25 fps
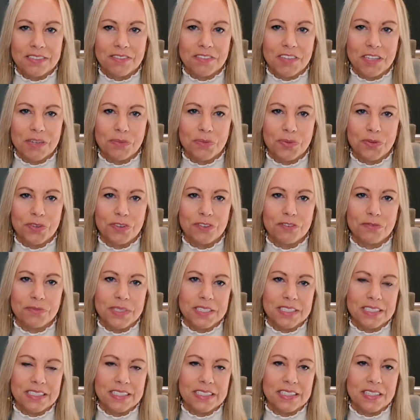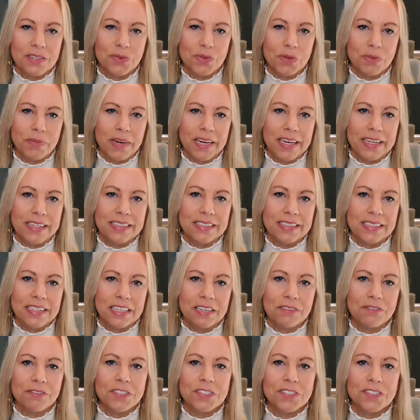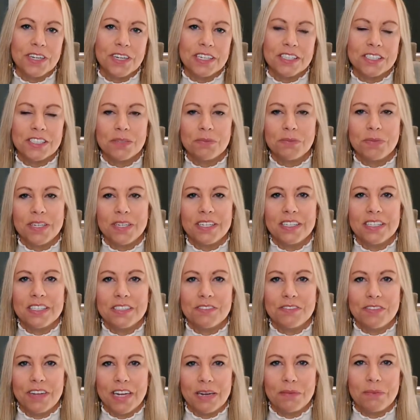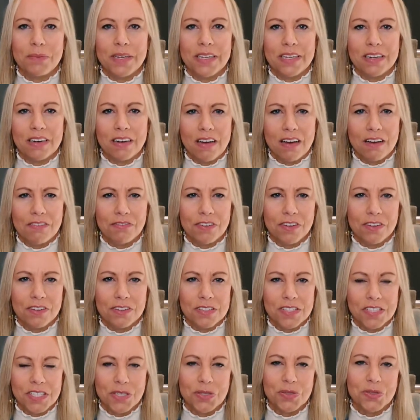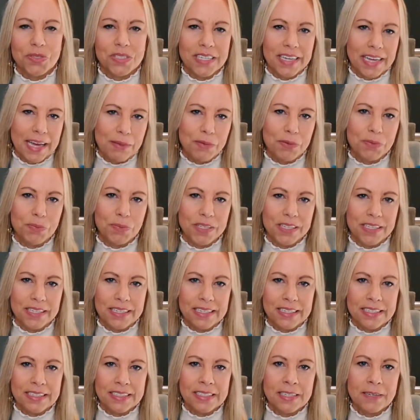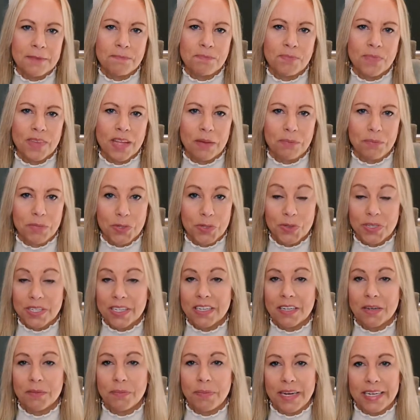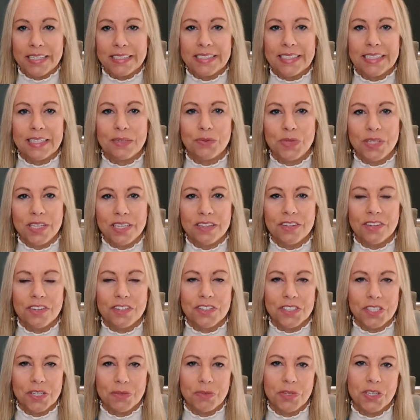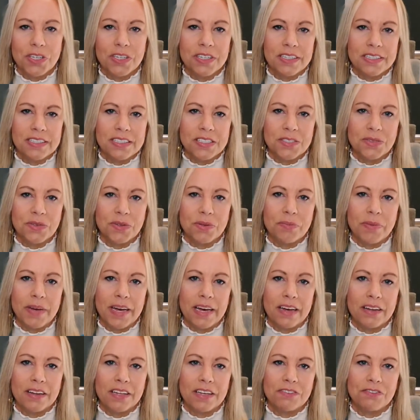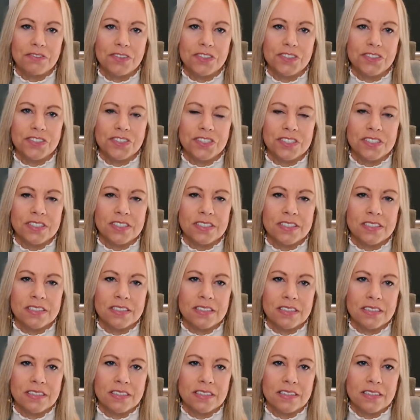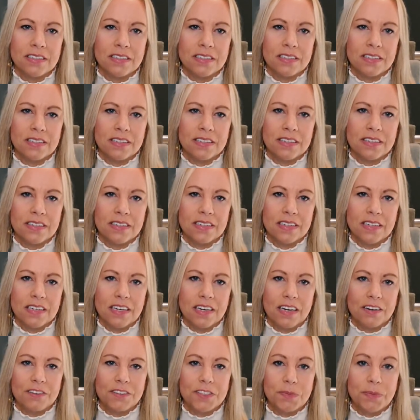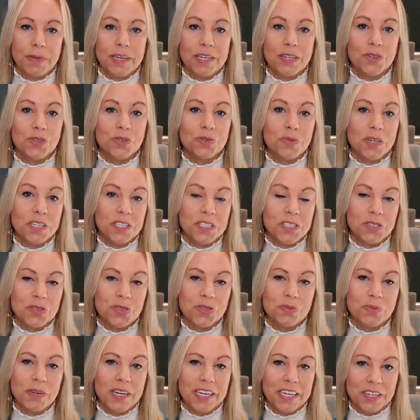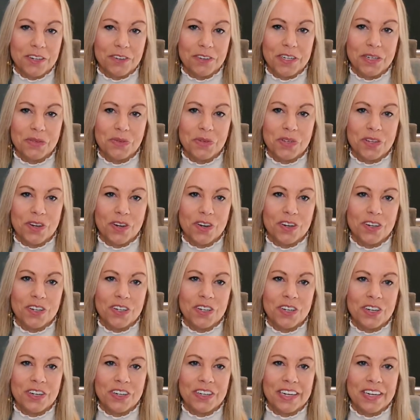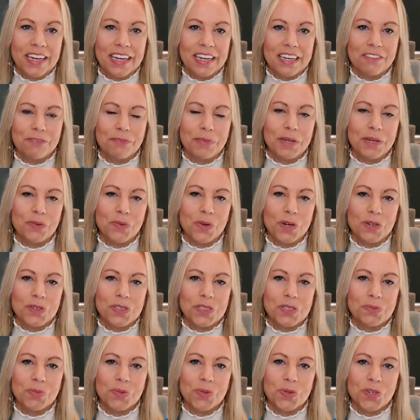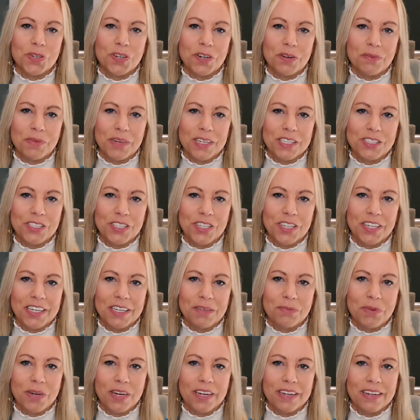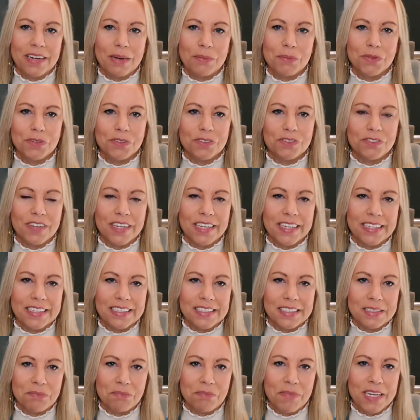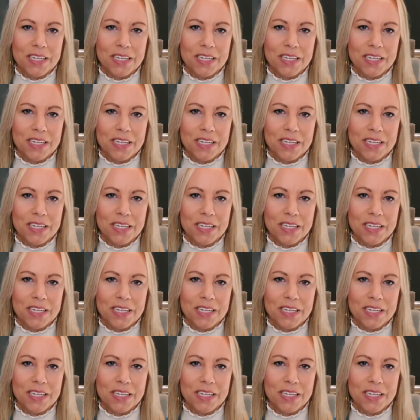of the improvements that were made to the infrastructure, but in developing lifelong skills and capabilities and building capacity within those communities to empower their futures. I've spent almost all my career with Aurecon and have been well supported on my journey by a number of leaders and